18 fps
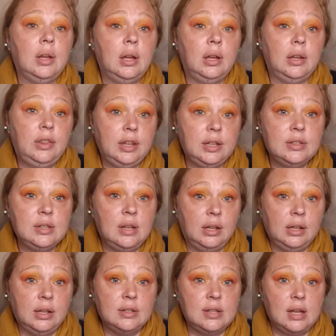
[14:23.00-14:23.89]
things like
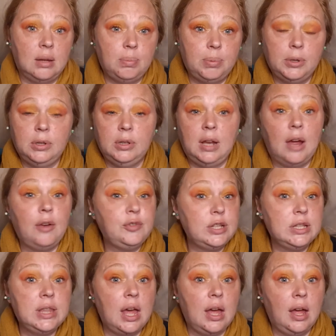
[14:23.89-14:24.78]
this happened.
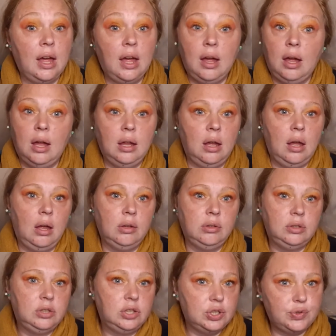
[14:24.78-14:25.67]
After that, I
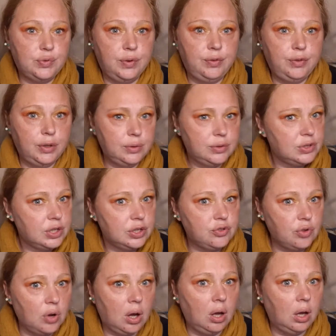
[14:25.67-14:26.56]
just refused to
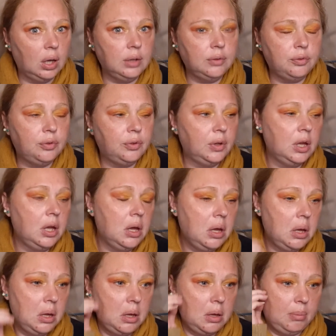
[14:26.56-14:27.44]
drive
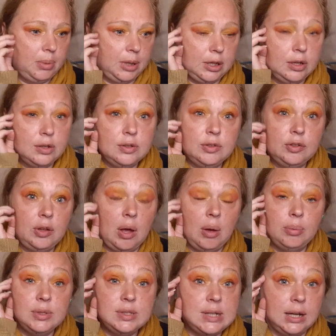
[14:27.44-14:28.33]
because I
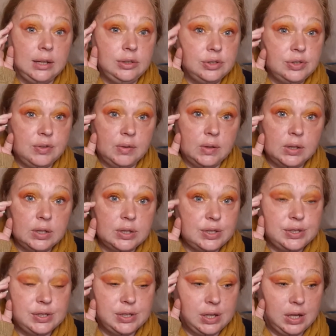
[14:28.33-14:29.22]
was
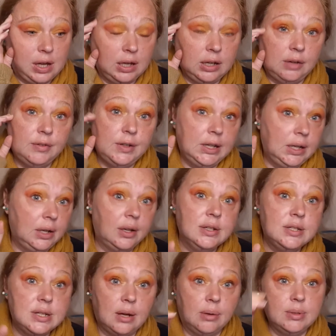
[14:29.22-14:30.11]
dangerous and I
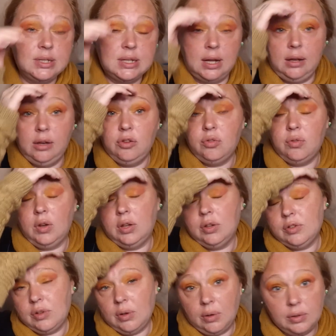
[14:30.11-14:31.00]
realised I was dangerous.
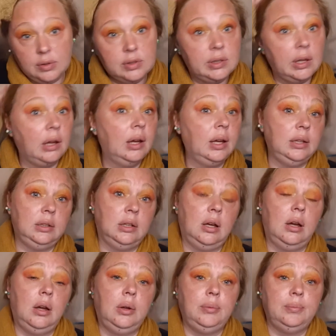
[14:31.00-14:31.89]
So I was like,
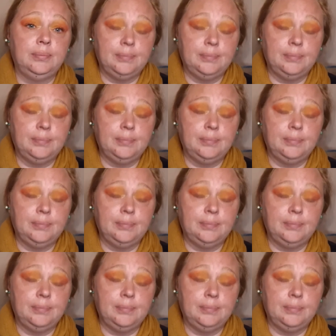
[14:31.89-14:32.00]
no,